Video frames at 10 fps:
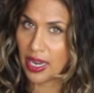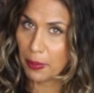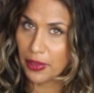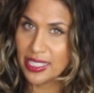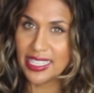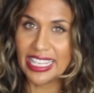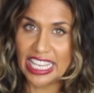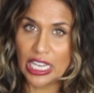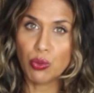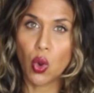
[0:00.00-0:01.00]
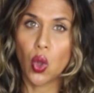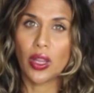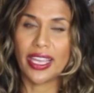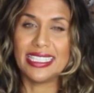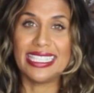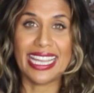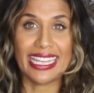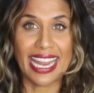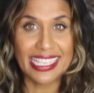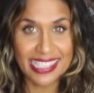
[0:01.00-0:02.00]
and it plays a key role in
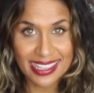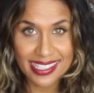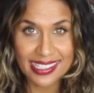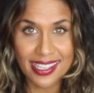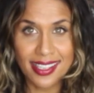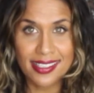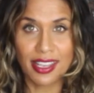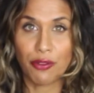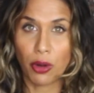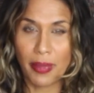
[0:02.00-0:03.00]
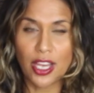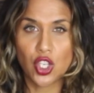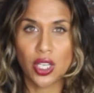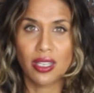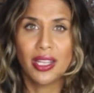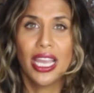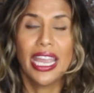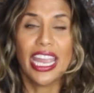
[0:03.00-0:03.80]
DNA synthesis and formation,